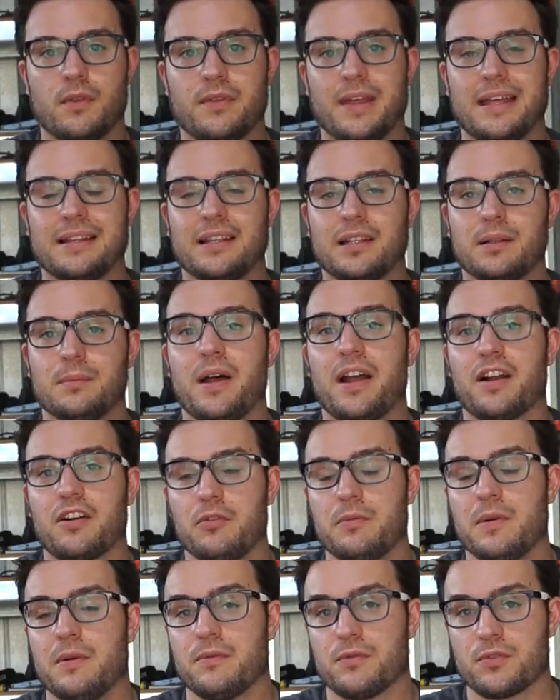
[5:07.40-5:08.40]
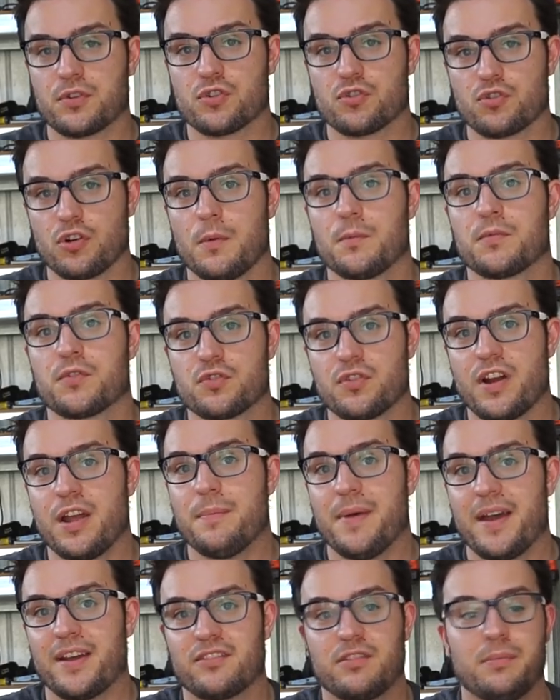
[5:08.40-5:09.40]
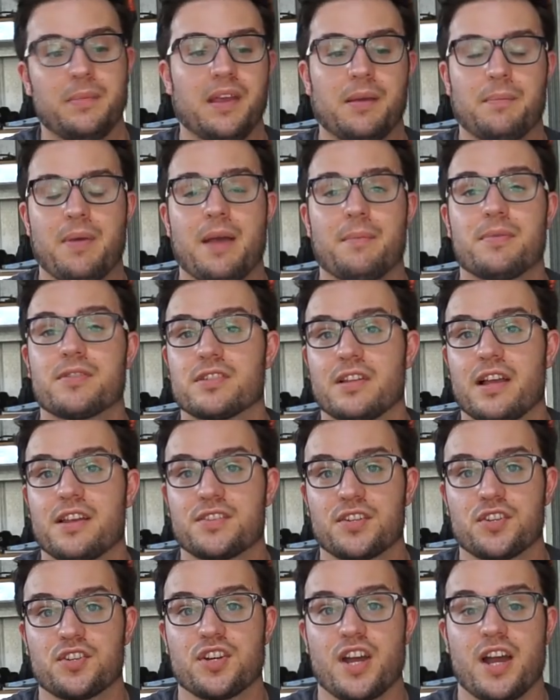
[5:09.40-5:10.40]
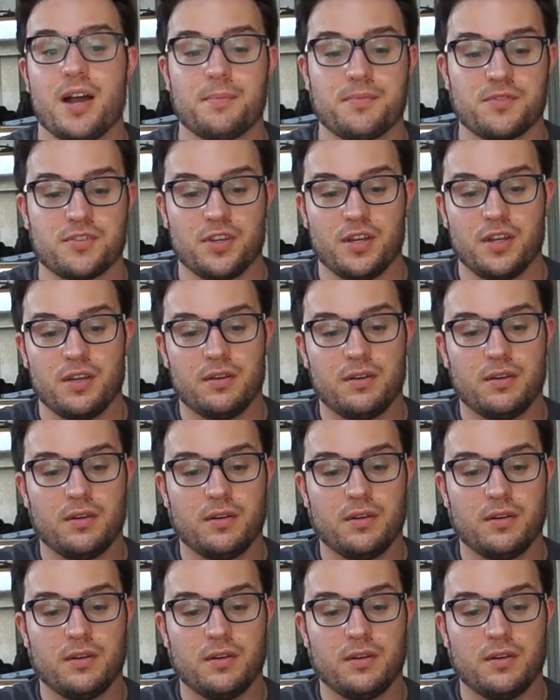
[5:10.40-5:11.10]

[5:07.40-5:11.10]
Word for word: that little microbevel bevel strop straight back to being paper slicing sharp. So,